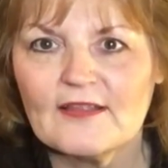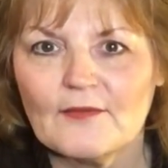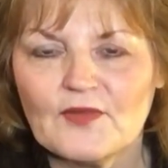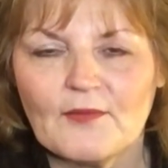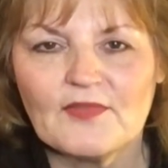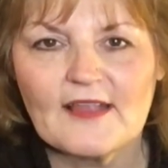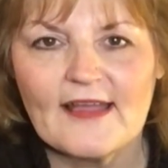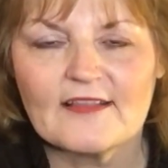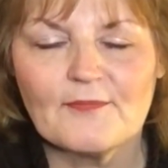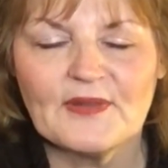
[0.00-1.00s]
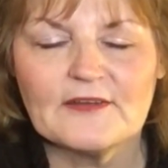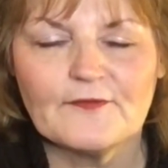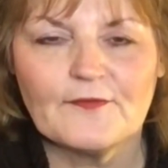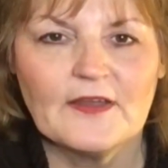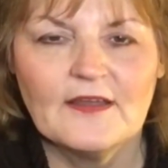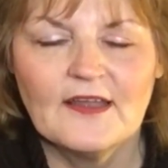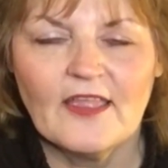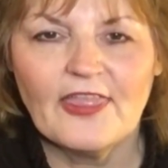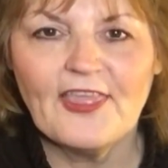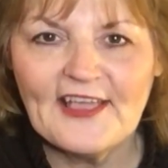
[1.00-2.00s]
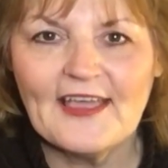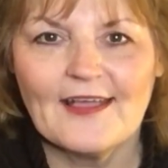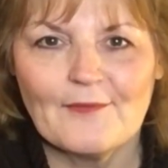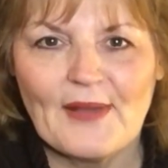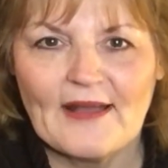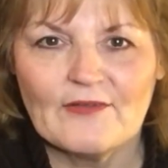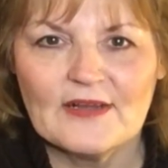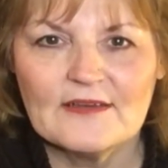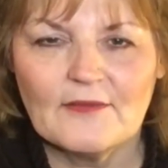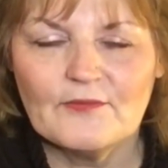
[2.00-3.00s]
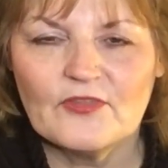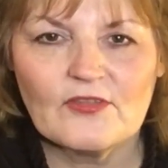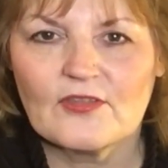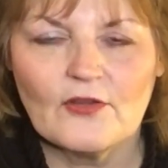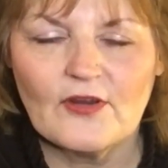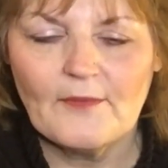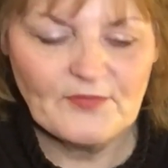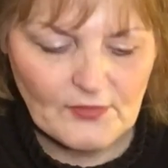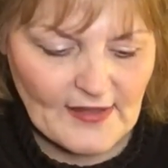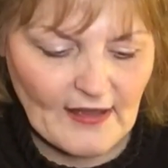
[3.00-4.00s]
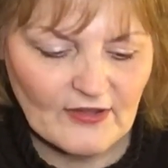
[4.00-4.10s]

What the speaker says: sometimes takes a bit of thinking about, and I'm just not up to it.